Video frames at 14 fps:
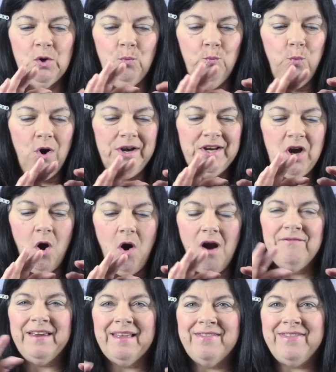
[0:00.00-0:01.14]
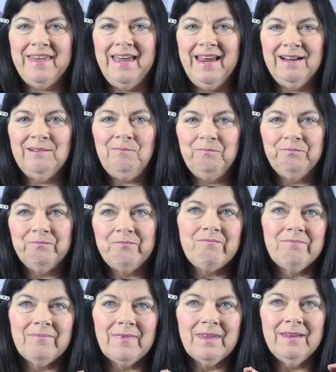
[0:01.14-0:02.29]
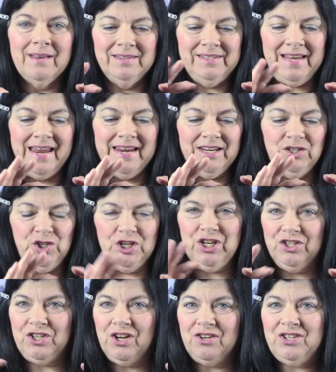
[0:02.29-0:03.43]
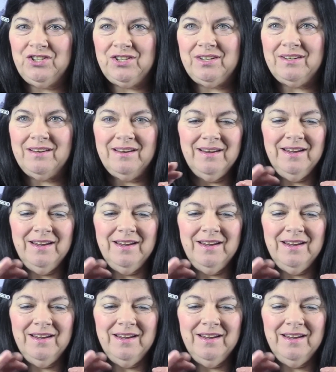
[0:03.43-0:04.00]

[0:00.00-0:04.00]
wood carving thing saying Jesus.